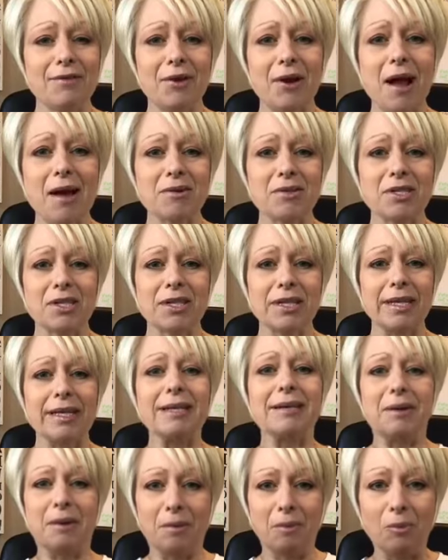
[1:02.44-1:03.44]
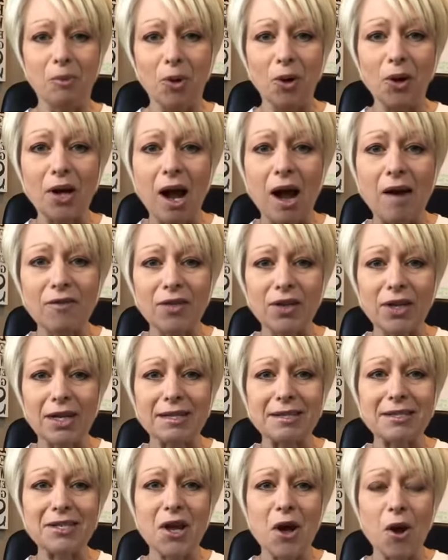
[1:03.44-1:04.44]
and have their house clean? More
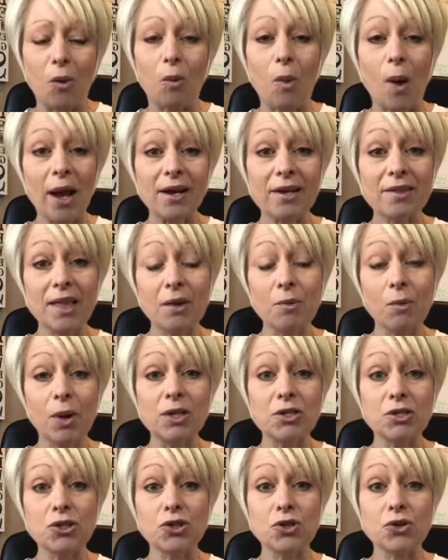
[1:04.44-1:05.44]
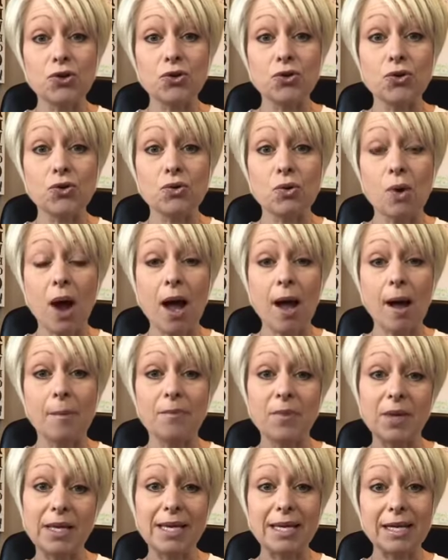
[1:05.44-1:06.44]
confidence. Why do they want to
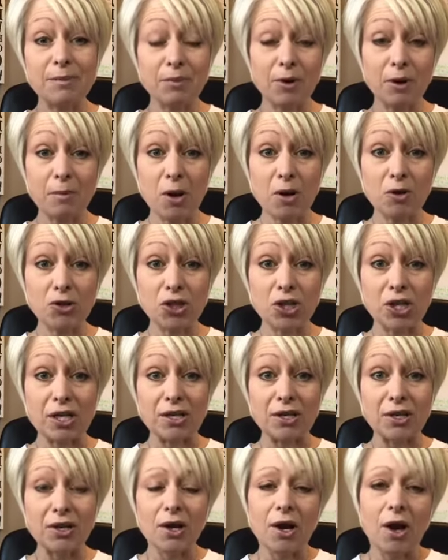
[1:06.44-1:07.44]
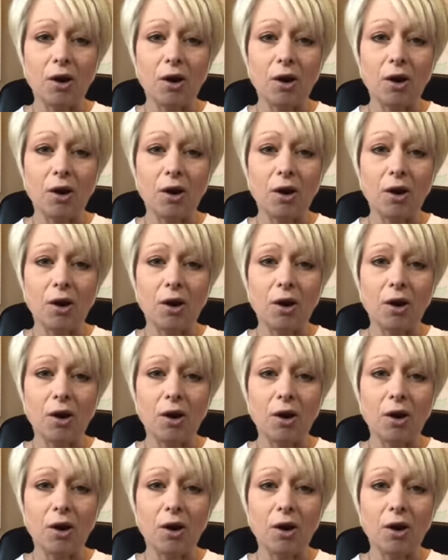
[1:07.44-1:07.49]
um, get a promotion?